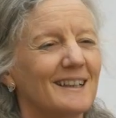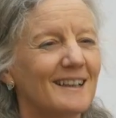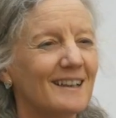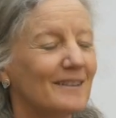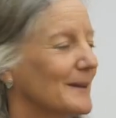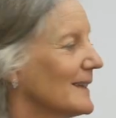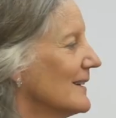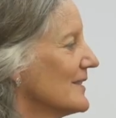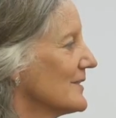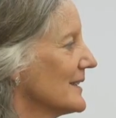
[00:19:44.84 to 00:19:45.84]
Yeah, we
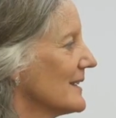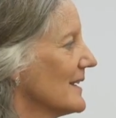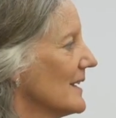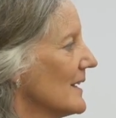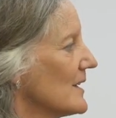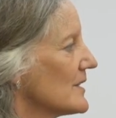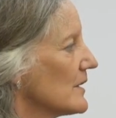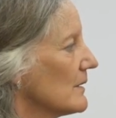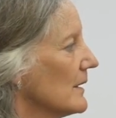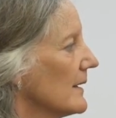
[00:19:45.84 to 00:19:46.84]
can't do it.
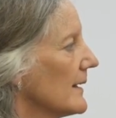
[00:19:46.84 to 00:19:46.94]
So